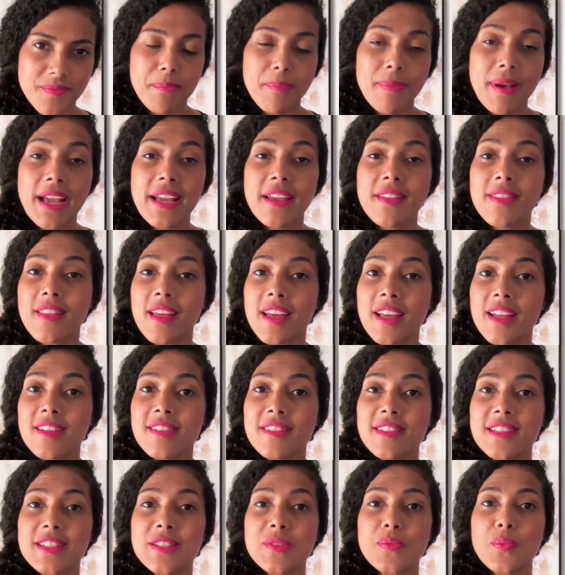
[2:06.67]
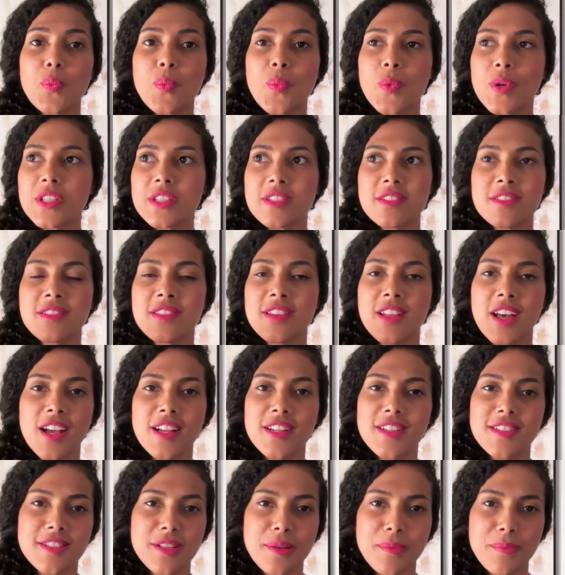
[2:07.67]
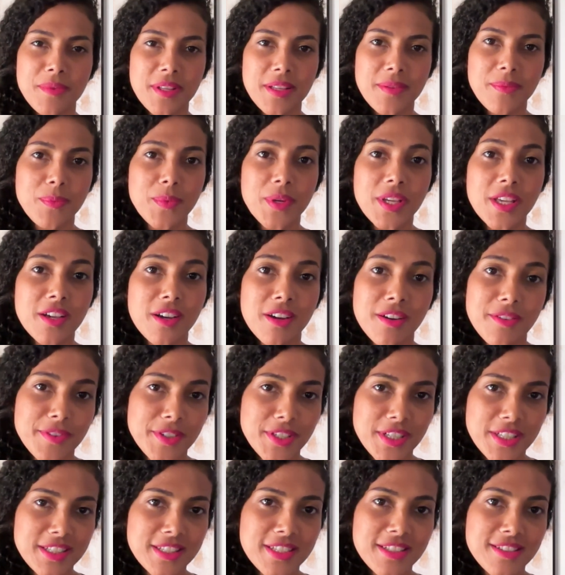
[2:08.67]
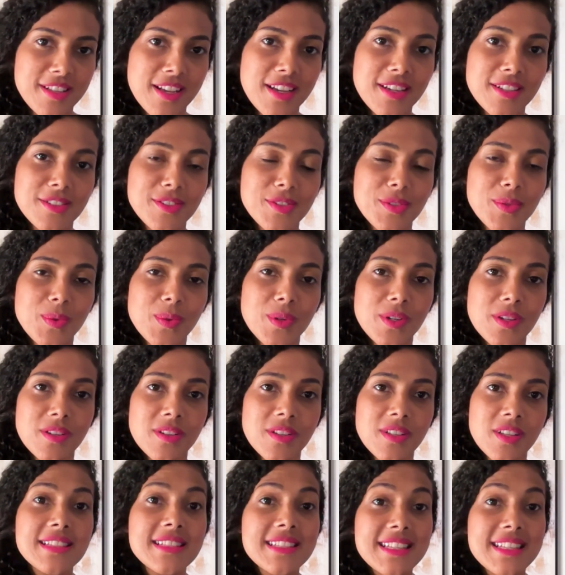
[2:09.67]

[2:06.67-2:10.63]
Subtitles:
Back then, this was not something we covered in design school.